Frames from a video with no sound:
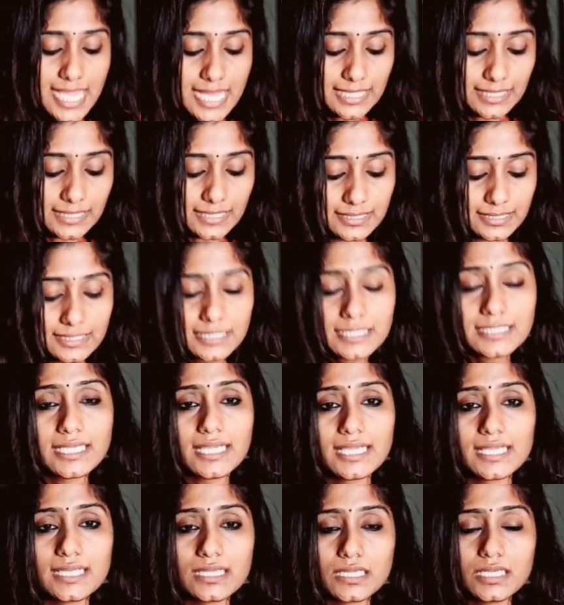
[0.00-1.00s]
Third
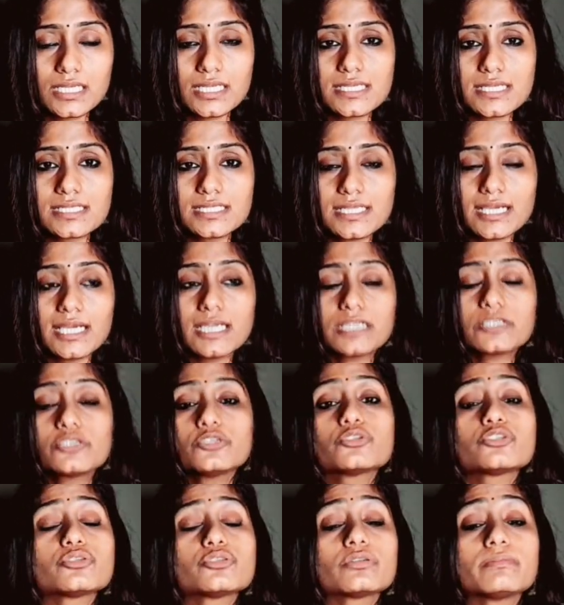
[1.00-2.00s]
thing is that
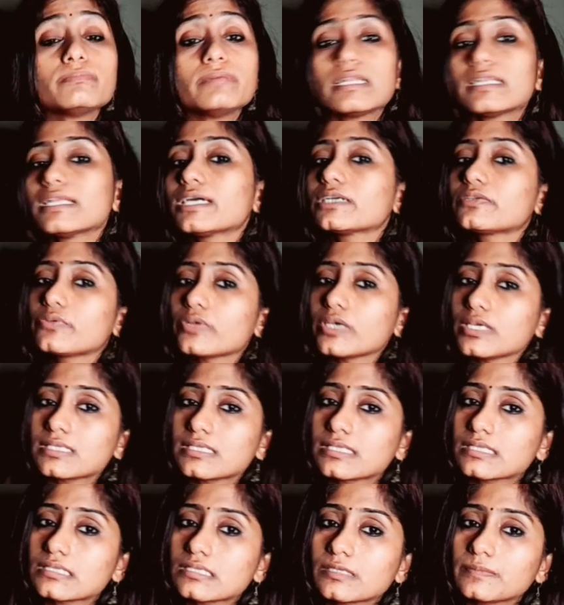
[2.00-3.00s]
you should build a
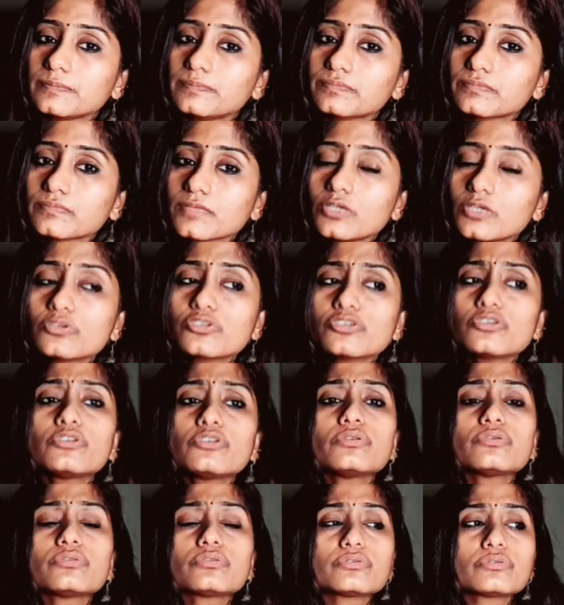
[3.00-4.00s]
trust. You
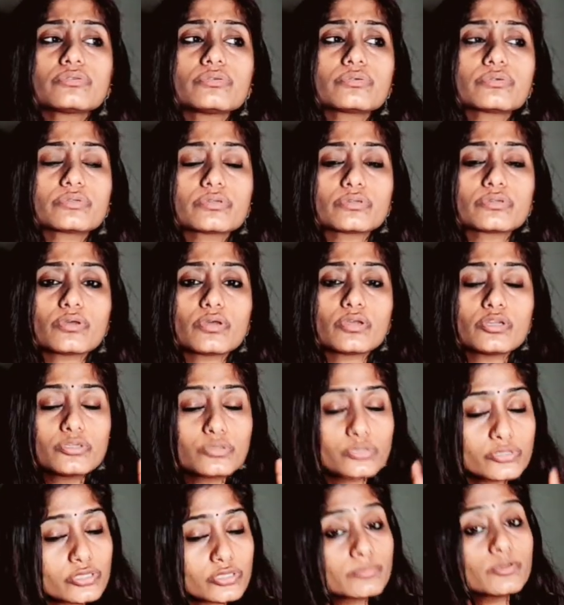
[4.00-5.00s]

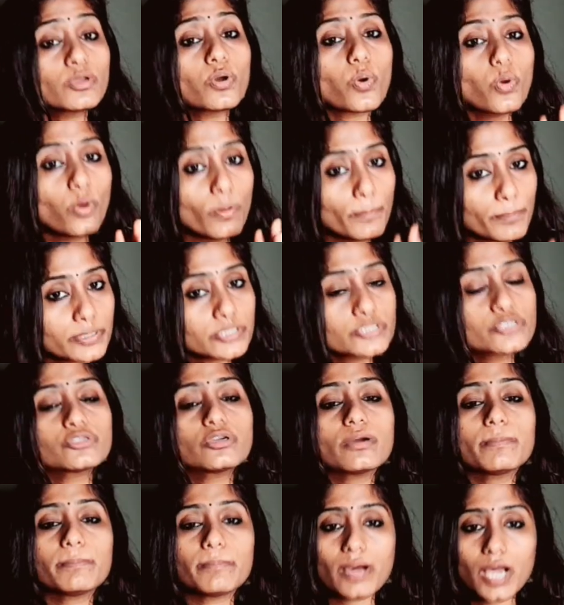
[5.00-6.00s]
should be open to
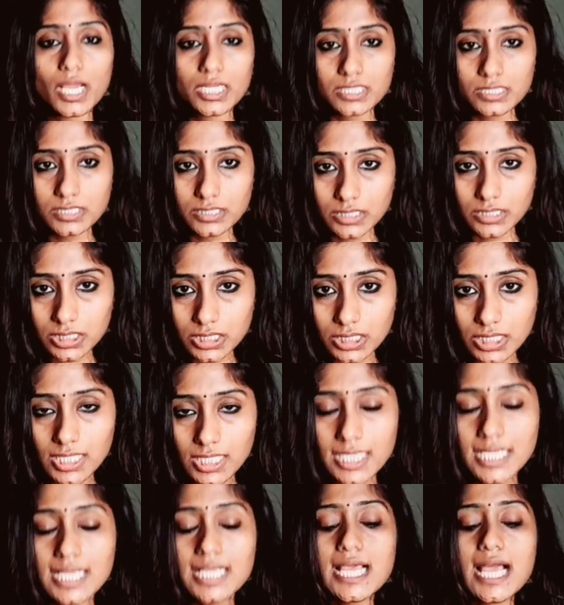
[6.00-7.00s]
your partner,
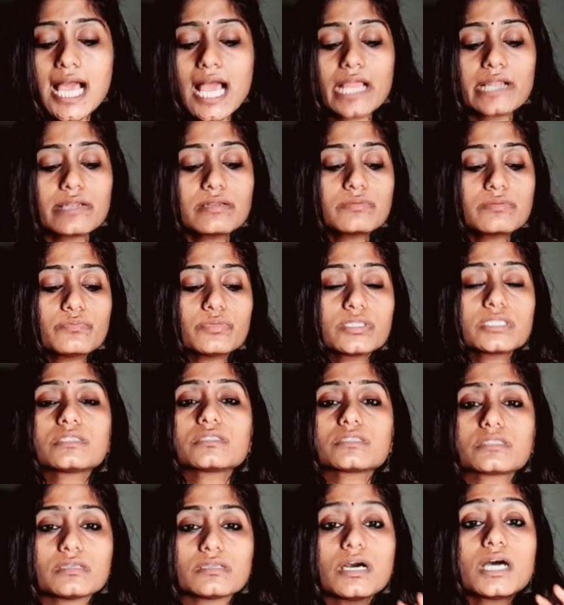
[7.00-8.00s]
and with
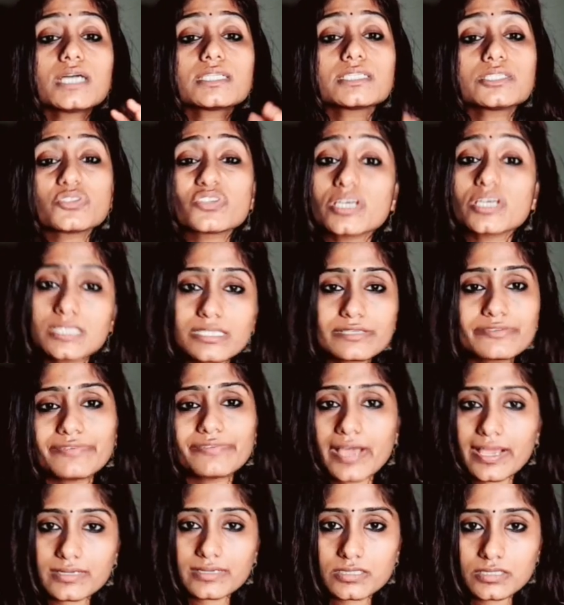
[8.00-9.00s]
a trust
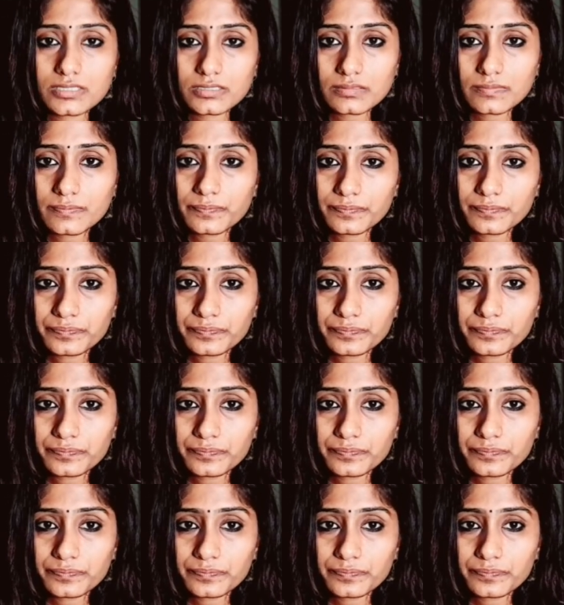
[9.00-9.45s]
factor.